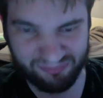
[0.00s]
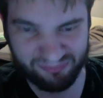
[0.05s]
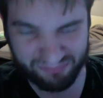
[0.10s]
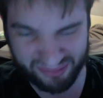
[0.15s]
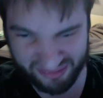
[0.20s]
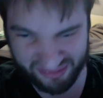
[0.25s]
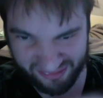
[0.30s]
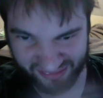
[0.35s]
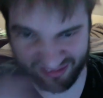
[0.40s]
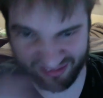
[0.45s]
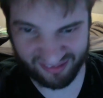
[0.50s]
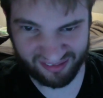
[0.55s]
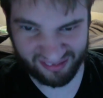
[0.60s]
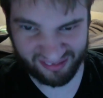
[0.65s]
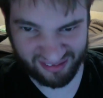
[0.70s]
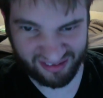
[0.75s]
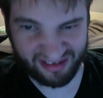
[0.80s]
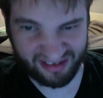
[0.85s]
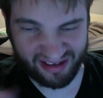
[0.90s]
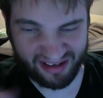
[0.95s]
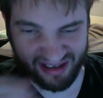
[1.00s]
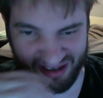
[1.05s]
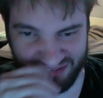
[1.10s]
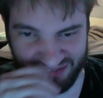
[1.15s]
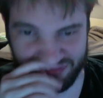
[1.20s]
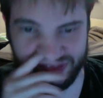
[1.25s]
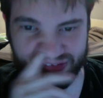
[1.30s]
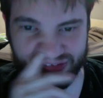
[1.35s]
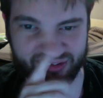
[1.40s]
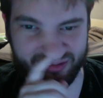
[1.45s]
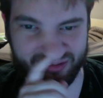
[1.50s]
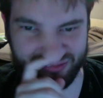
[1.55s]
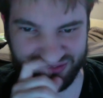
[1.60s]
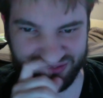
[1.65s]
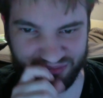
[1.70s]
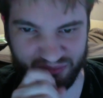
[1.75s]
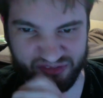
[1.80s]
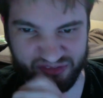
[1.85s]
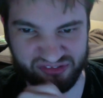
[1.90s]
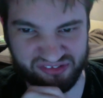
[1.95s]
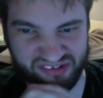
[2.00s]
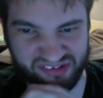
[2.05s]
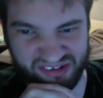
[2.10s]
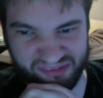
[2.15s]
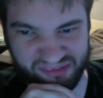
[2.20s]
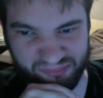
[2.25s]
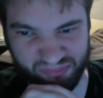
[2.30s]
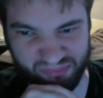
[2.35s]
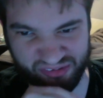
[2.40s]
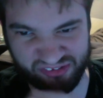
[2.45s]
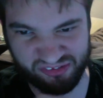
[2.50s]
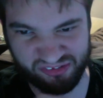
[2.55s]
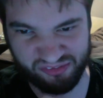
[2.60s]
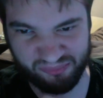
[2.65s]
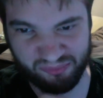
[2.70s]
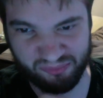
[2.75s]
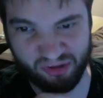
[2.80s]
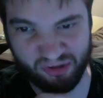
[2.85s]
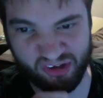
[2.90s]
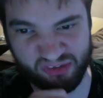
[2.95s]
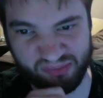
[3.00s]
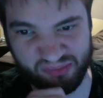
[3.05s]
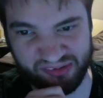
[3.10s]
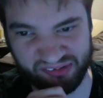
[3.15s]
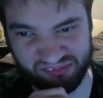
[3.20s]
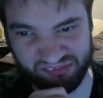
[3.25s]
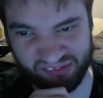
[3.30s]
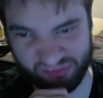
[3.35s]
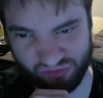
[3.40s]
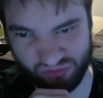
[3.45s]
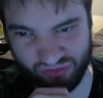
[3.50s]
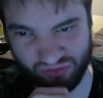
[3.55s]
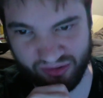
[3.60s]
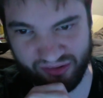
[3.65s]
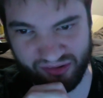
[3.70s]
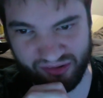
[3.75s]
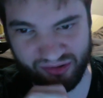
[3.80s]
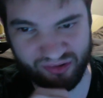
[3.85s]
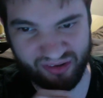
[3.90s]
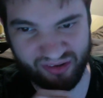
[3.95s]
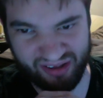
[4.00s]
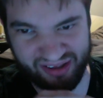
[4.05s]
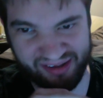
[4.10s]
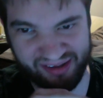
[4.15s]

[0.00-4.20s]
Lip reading: But after that, the Wizard King brings up the prospect of a traitor,